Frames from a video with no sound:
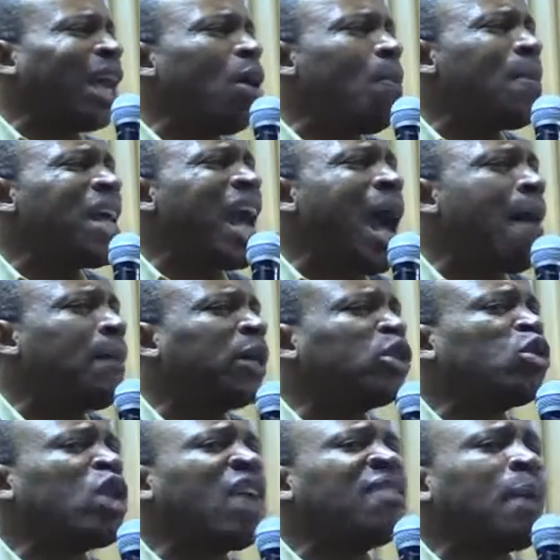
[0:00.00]
Tell me how
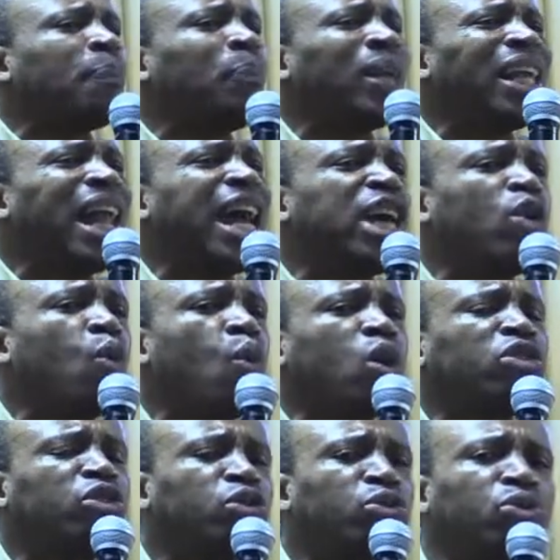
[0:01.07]
much you have applied
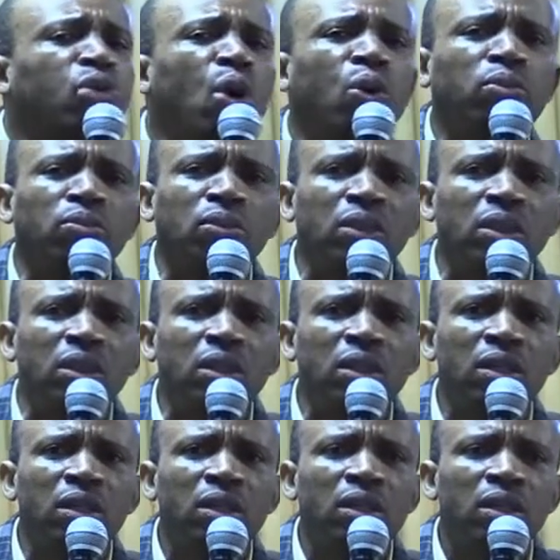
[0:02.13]
what you know.
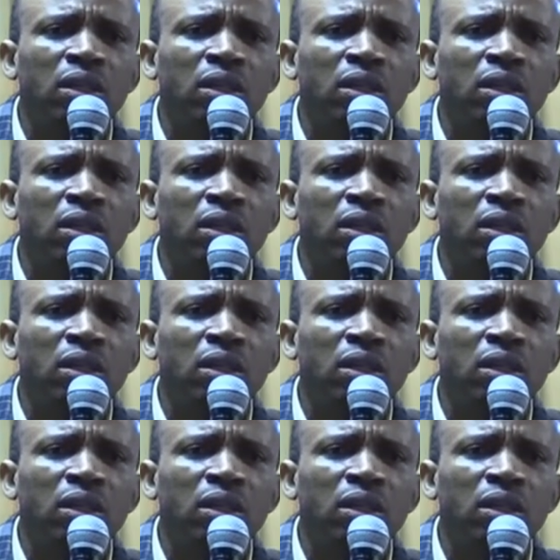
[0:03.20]
Yes.